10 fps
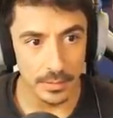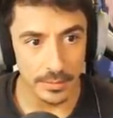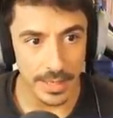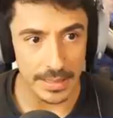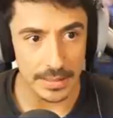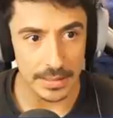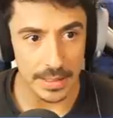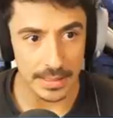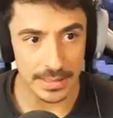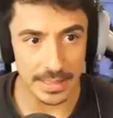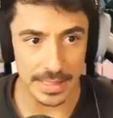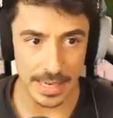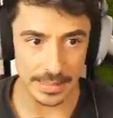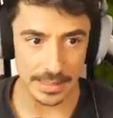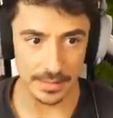Right, that's
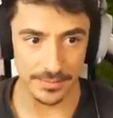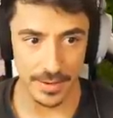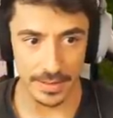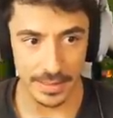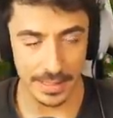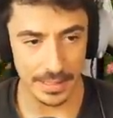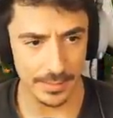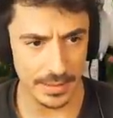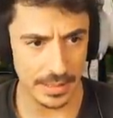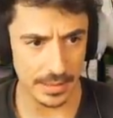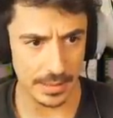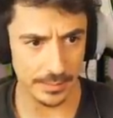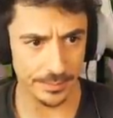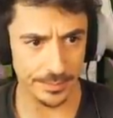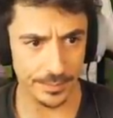connected finally. Let me see that.
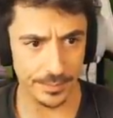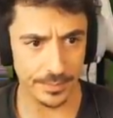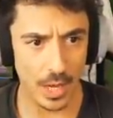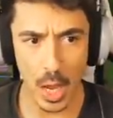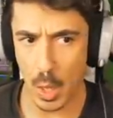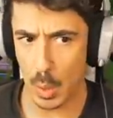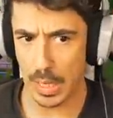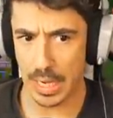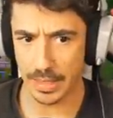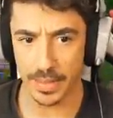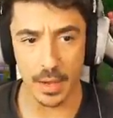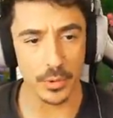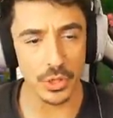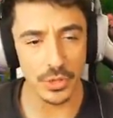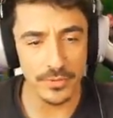Oh, I like that. I'm
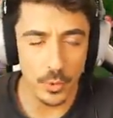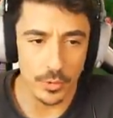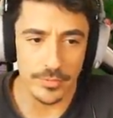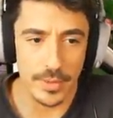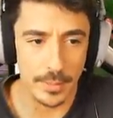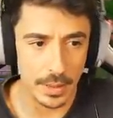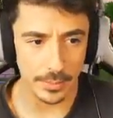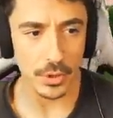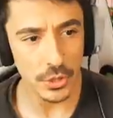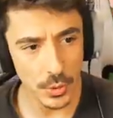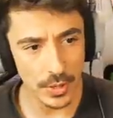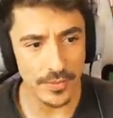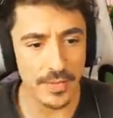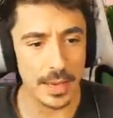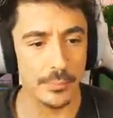going to do four of them and I'm going to do it off
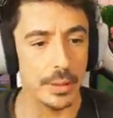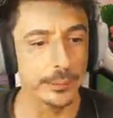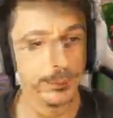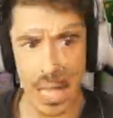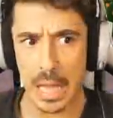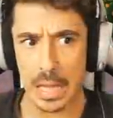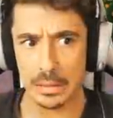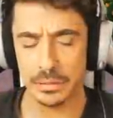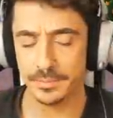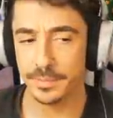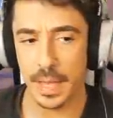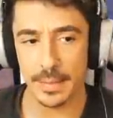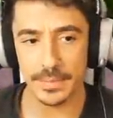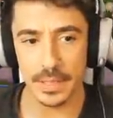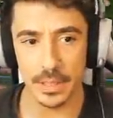of camera. Oh,
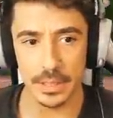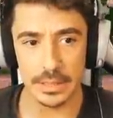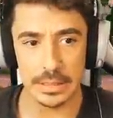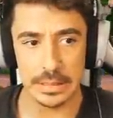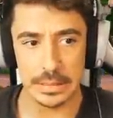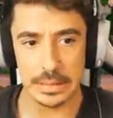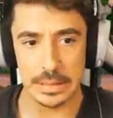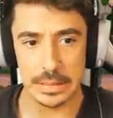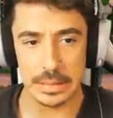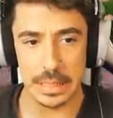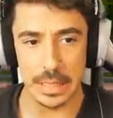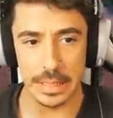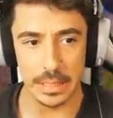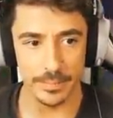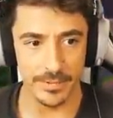absolutely
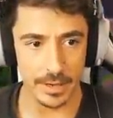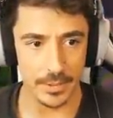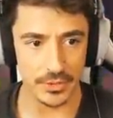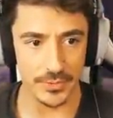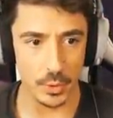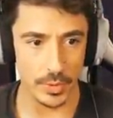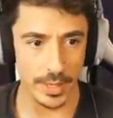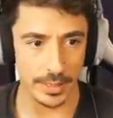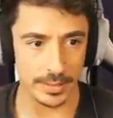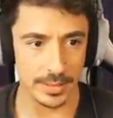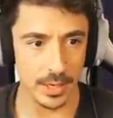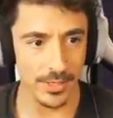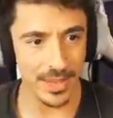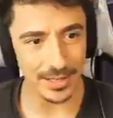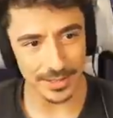stunning. I'm very much for that. Oh,
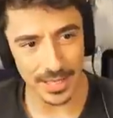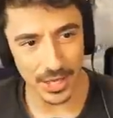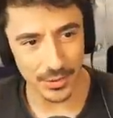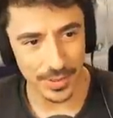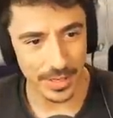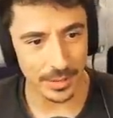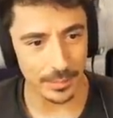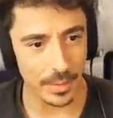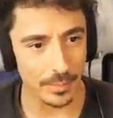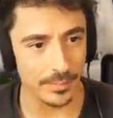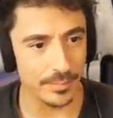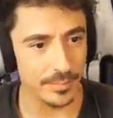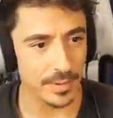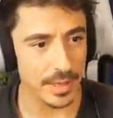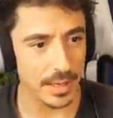that looks cute. Yeah, I'm, I'm,
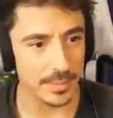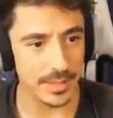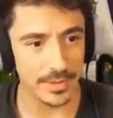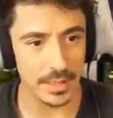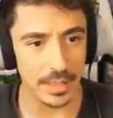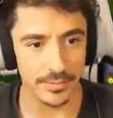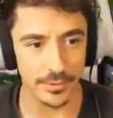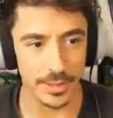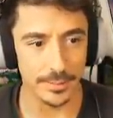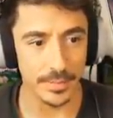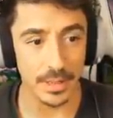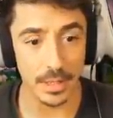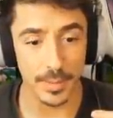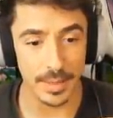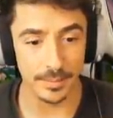yeah, I'm definitely here for it. Look
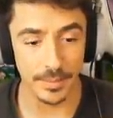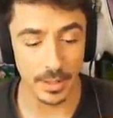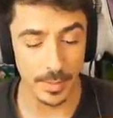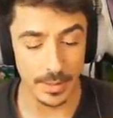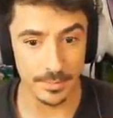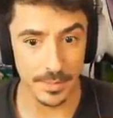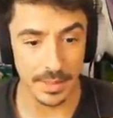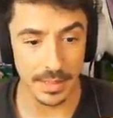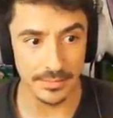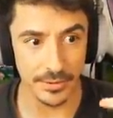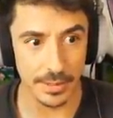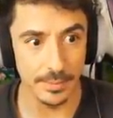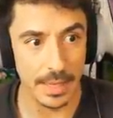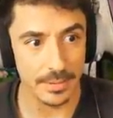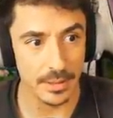at me. Look at me being here for it.
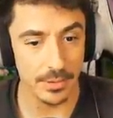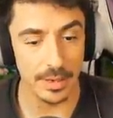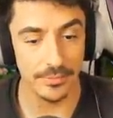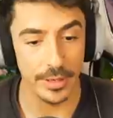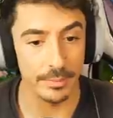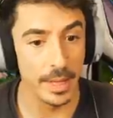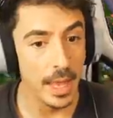Absolutely here for it.